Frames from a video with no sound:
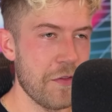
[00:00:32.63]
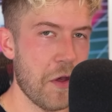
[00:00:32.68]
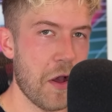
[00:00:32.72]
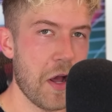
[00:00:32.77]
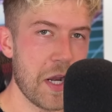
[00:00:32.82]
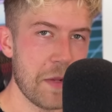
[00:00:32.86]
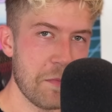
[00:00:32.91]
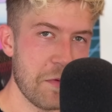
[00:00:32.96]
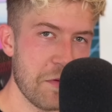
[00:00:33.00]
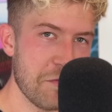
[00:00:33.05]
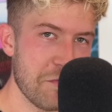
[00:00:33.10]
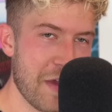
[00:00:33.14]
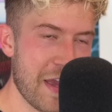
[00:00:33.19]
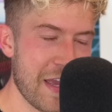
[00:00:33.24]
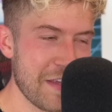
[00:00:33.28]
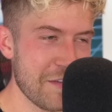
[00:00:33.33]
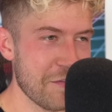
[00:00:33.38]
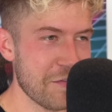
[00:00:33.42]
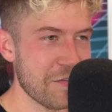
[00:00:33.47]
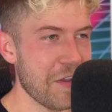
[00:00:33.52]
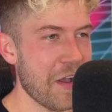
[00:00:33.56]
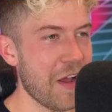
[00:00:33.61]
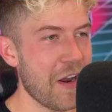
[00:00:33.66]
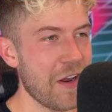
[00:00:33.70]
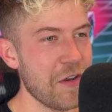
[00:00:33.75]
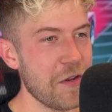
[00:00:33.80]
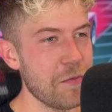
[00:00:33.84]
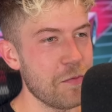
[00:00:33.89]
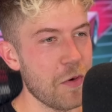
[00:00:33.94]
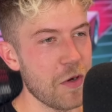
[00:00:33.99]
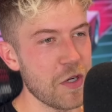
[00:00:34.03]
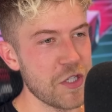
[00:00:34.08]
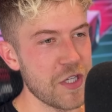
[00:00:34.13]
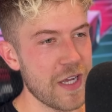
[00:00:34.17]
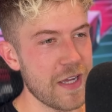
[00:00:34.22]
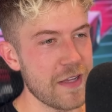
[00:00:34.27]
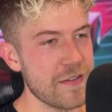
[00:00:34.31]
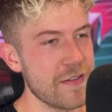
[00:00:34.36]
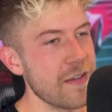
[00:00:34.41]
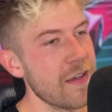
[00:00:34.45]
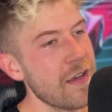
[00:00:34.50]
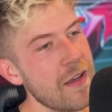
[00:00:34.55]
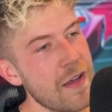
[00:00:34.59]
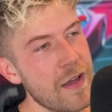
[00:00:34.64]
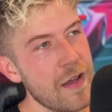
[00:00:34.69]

the honeymoon phase of starting a new project.